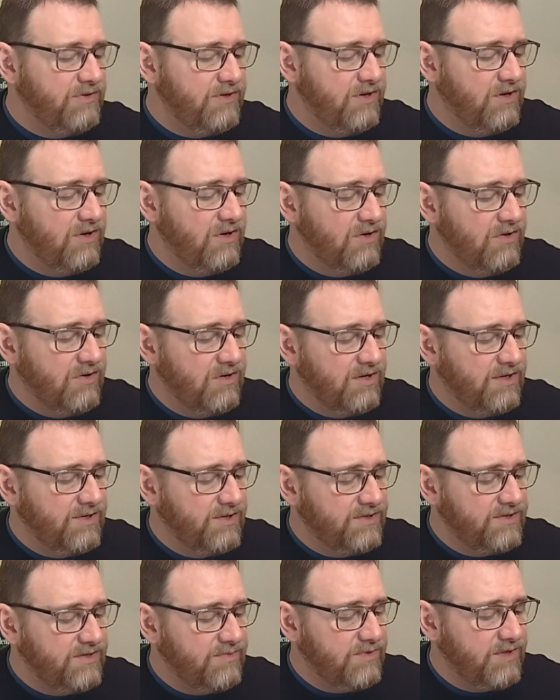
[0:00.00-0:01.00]
No, there
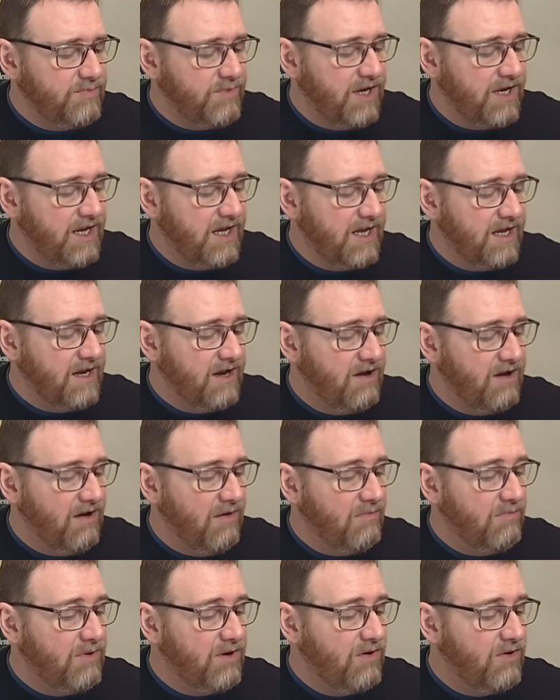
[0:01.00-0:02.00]
doesn't seem to be any kind of
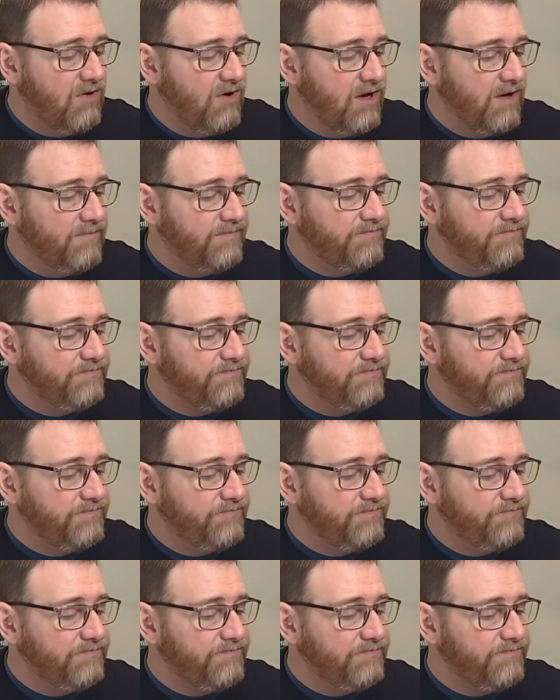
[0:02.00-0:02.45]
number on it,